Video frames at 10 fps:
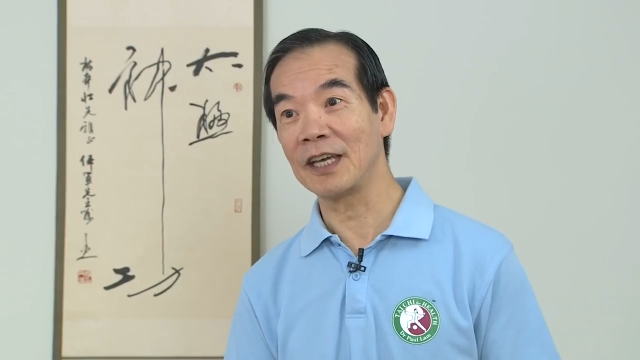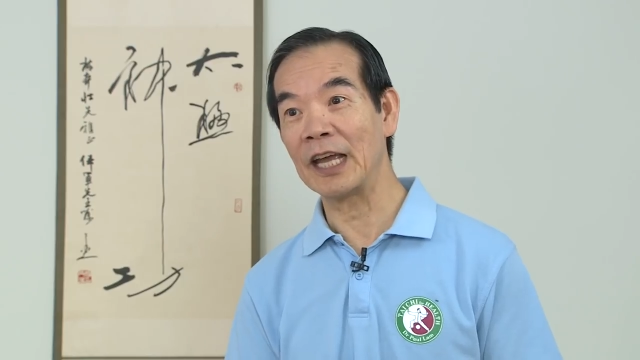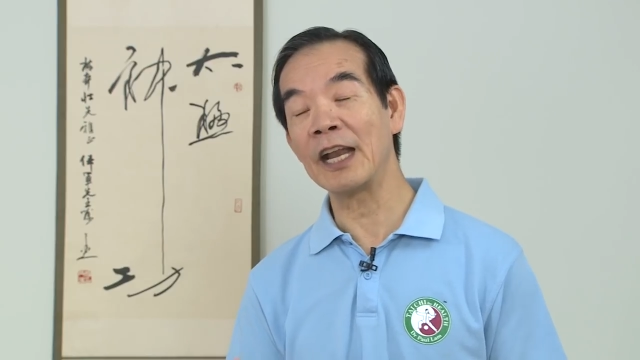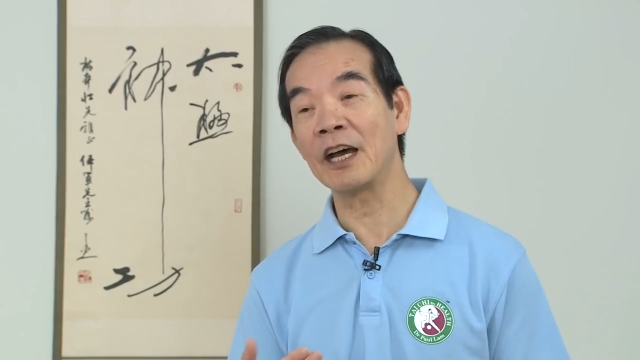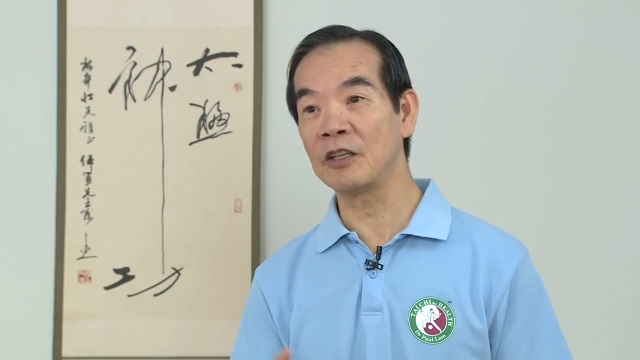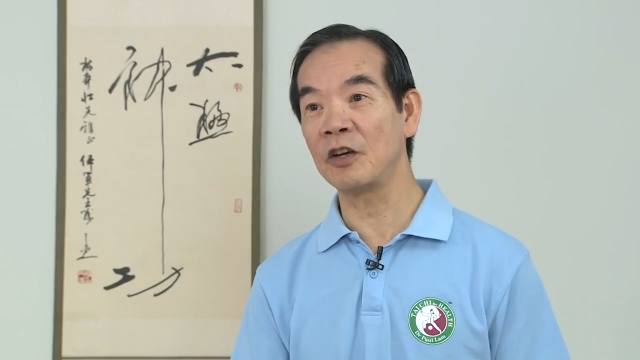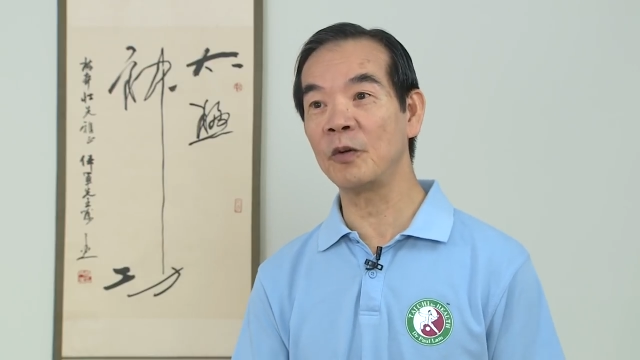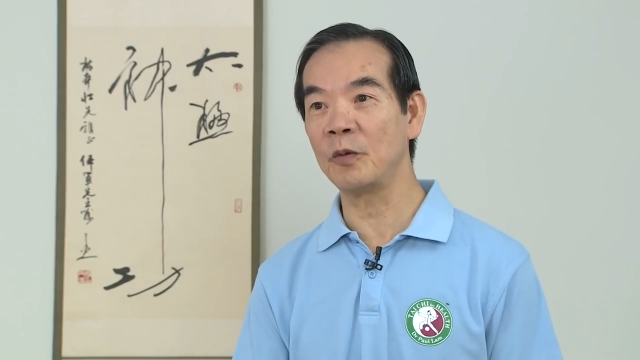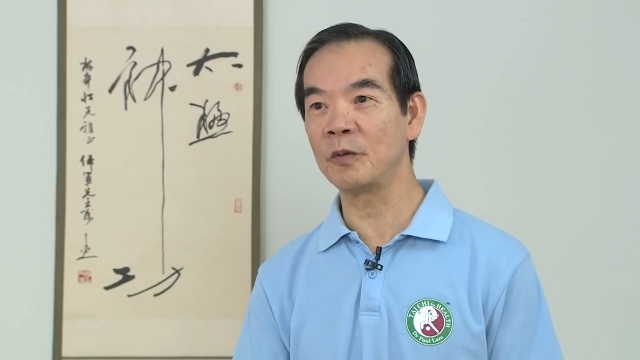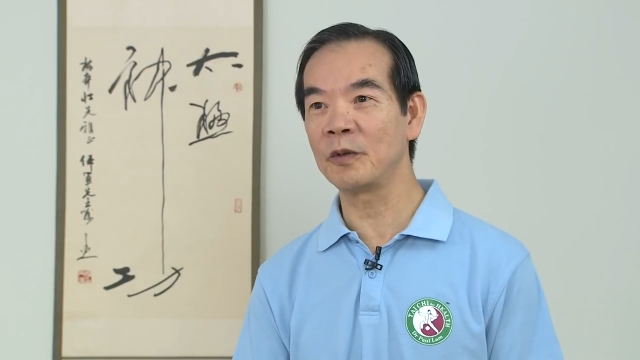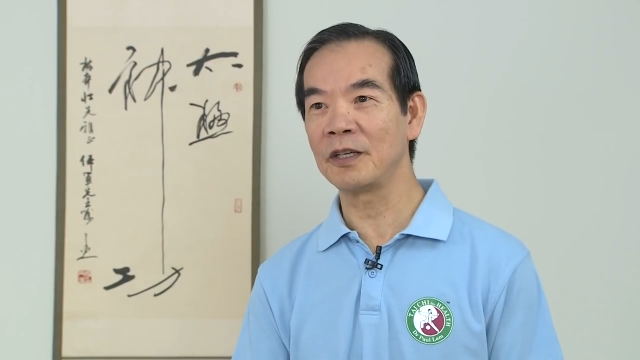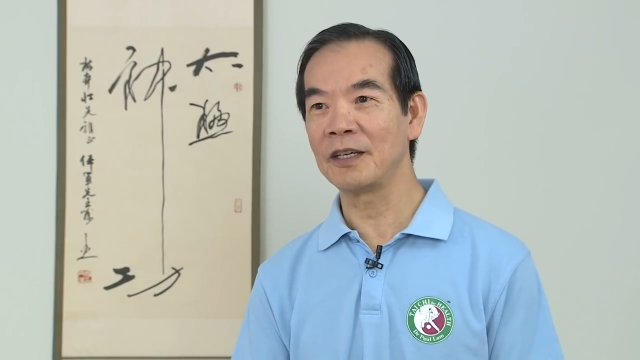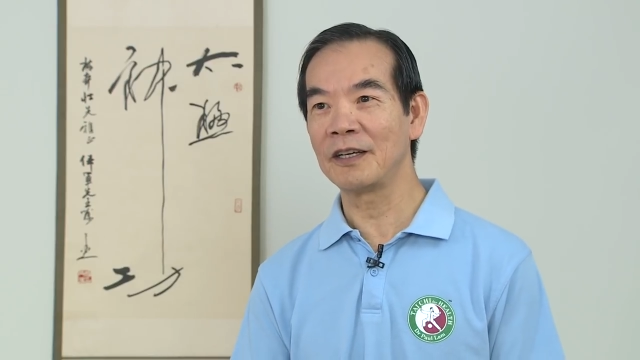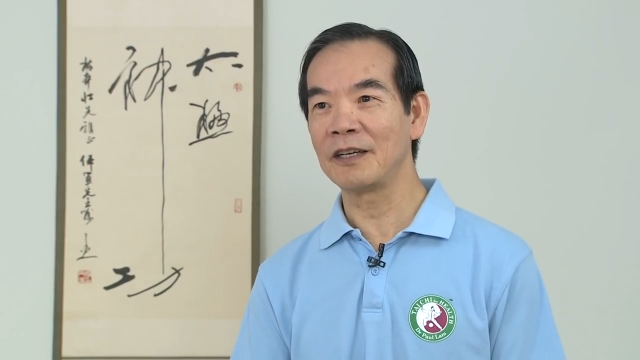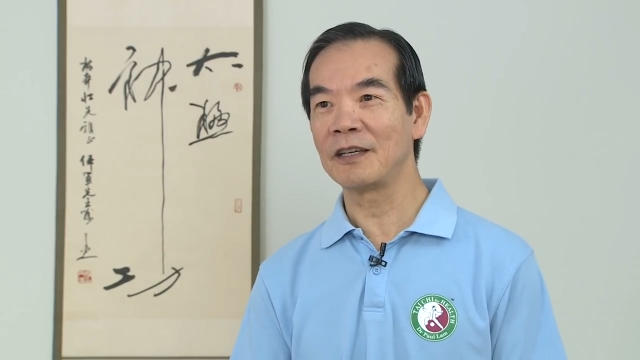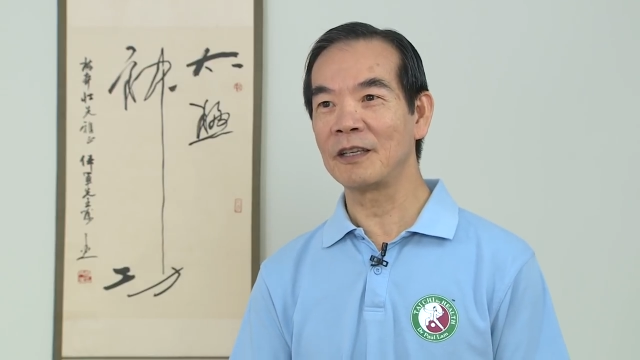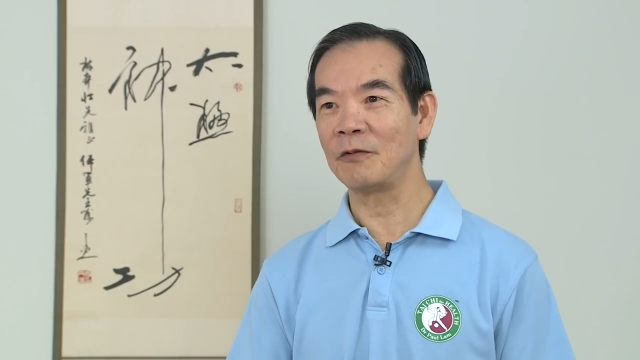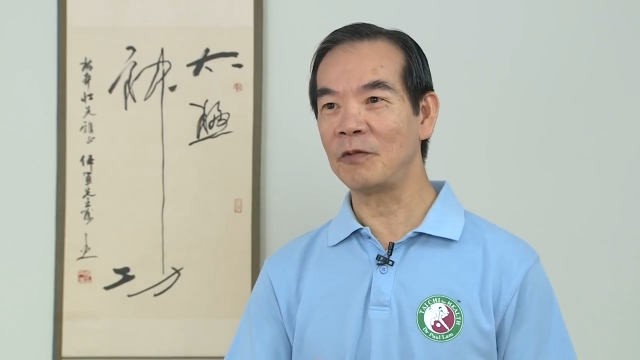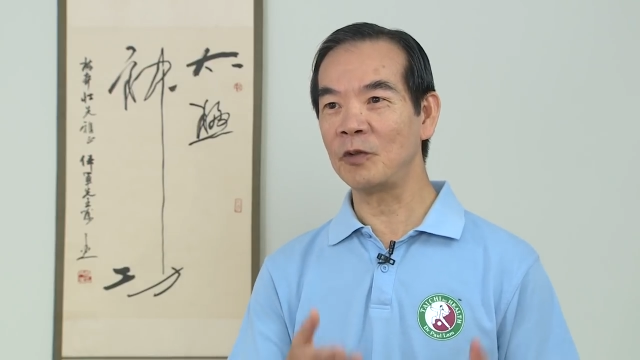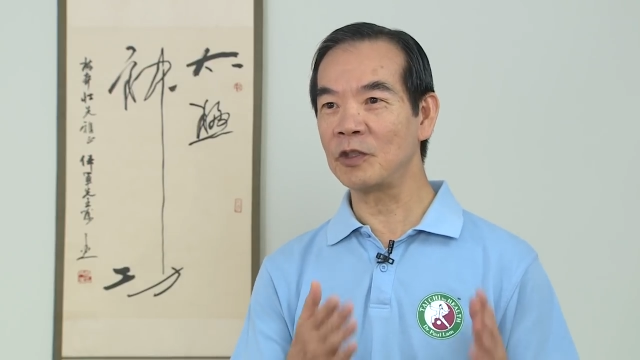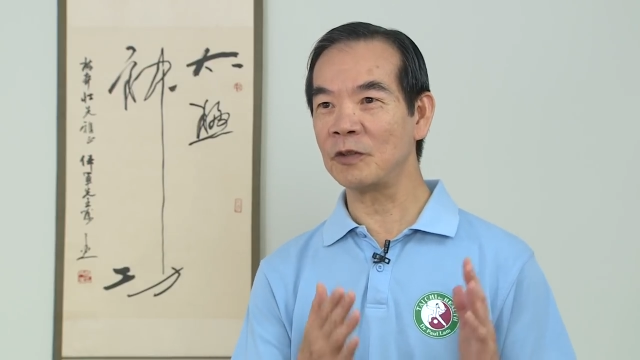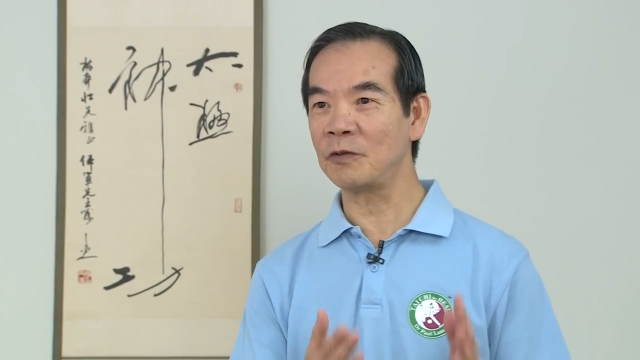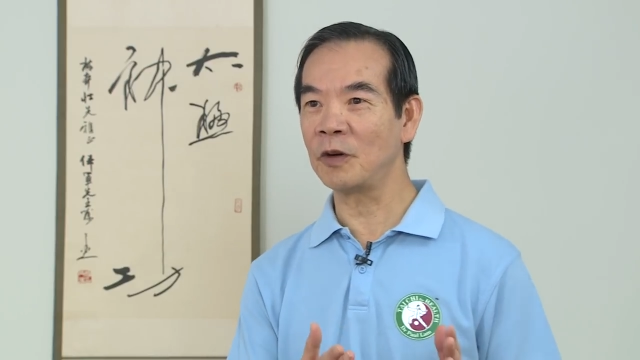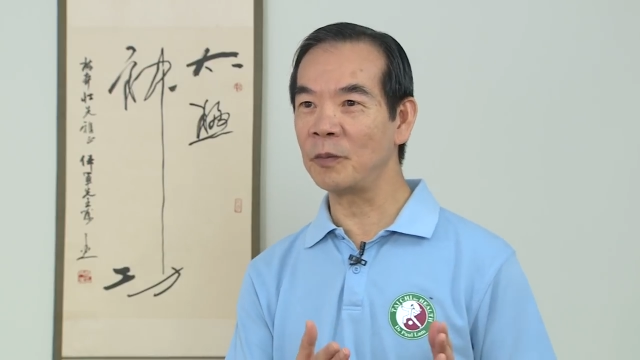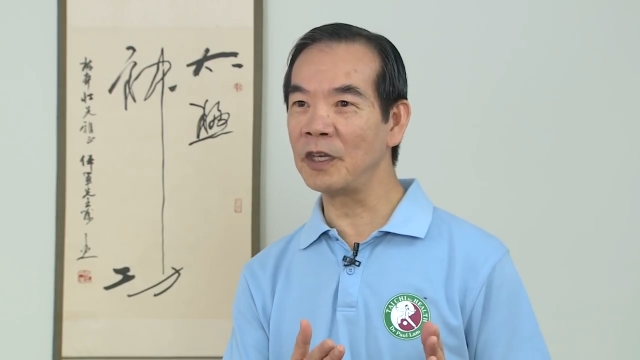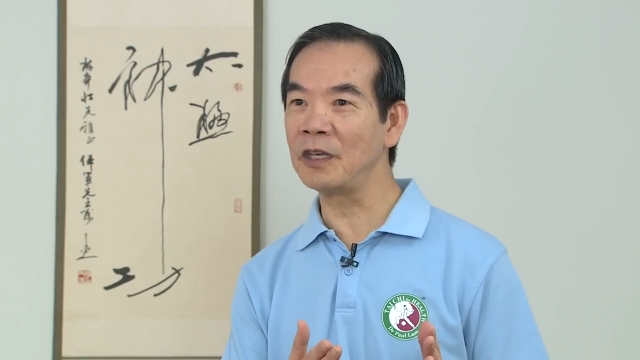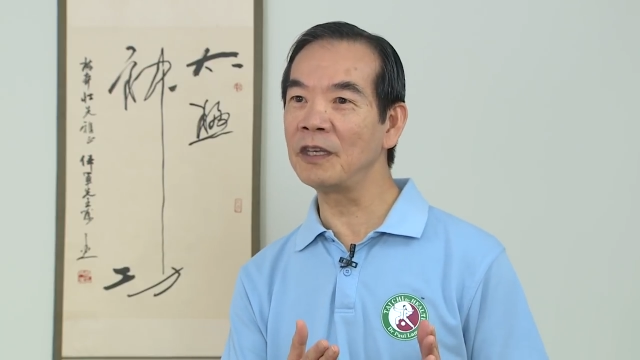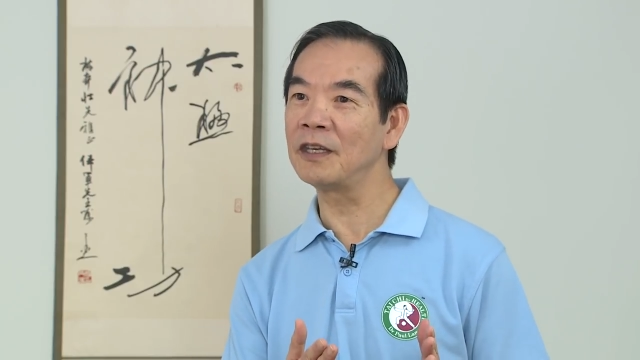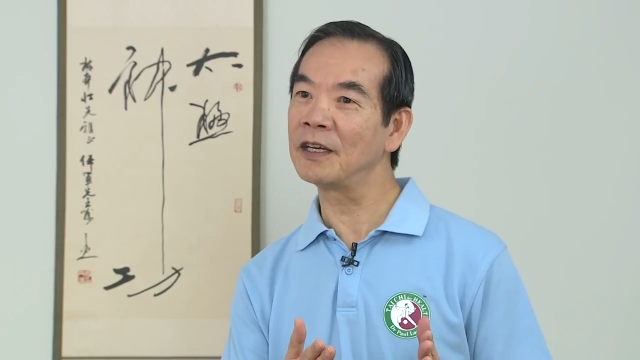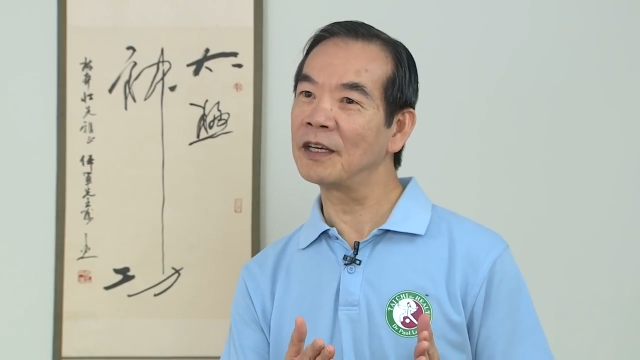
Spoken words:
And I know the future for me